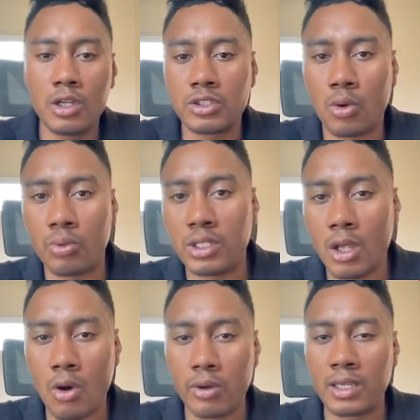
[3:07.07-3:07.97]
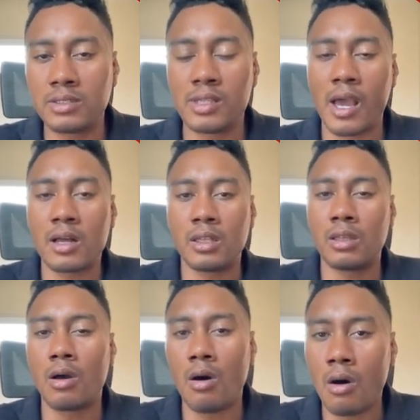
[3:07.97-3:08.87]
so we know
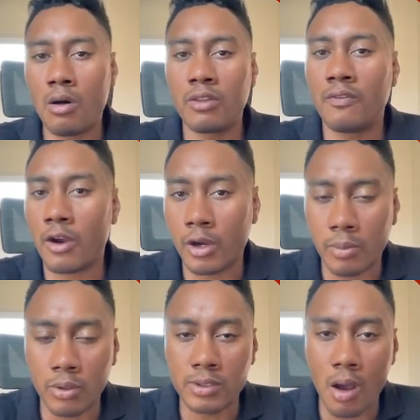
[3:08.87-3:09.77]
exactly all the variables,